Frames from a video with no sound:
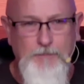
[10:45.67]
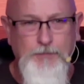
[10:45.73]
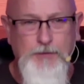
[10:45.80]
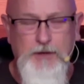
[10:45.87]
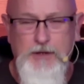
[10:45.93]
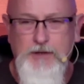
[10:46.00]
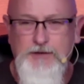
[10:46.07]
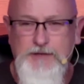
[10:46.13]

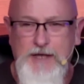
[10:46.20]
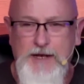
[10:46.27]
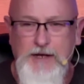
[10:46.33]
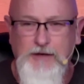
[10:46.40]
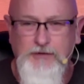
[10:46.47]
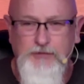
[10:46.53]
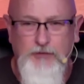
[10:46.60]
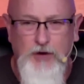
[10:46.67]

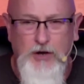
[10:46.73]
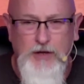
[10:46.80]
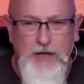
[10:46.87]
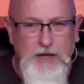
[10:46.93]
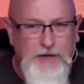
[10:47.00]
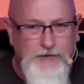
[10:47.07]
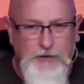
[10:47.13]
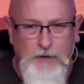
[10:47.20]
settings.
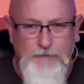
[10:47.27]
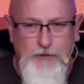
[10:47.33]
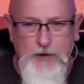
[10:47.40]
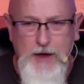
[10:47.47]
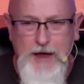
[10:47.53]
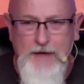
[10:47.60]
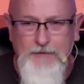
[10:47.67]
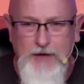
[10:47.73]
So if you
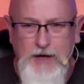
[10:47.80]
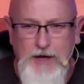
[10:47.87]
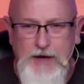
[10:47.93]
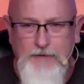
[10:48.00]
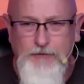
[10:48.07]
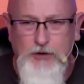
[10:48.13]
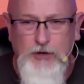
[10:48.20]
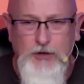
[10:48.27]
have
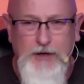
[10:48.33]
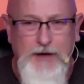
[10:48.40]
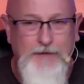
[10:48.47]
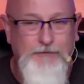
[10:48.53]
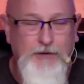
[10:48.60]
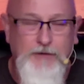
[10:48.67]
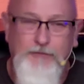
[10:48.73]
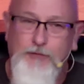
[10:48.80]

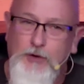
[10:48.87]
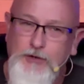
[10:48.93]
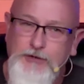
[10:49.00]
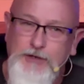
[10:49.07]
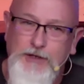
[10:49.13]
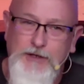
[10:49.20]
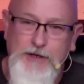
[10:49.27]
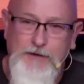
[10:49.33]

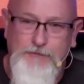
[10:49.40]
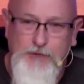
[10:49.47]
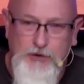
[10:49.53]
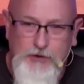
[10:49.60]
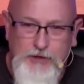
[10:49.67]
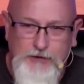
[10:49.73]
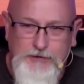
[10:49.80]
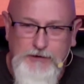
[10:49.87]
unfortunately, if you're
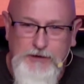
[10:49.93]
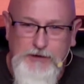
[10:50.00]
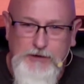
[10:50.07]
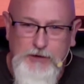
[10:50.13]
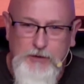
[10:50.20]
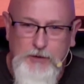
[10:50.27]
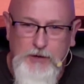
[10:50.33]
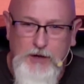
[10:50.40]
listening
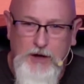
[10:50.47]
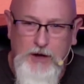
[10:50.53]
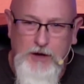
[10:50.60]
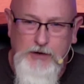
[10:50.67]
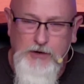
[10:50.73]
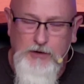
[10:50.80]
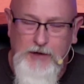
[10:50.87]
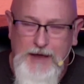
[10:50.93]
to it on
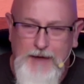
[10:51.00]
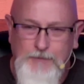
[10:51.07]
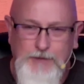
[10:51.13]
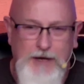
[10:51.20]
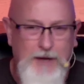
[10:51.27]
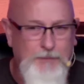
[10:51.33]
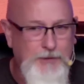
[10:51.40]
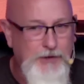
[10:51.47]
your
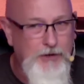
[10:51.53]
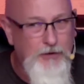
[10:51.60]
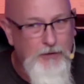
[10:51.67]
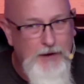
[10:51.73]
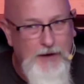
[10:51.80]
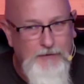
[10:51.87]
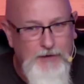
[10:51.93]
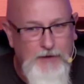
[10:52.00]
laptop and you don't
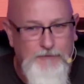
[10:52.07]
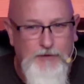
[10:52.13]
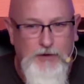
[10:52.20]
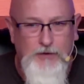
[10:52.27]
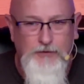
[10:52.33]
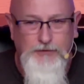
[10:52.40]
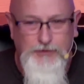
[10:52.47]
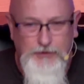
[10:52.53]
have
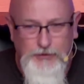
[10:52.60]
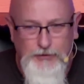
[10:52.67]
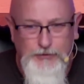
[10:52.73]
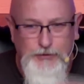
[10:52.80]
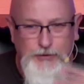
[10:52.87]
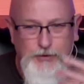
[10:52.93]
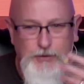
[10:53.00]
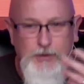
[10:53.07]
headphones, you'll
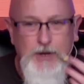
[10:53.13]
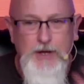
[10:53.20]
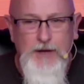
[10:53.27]
do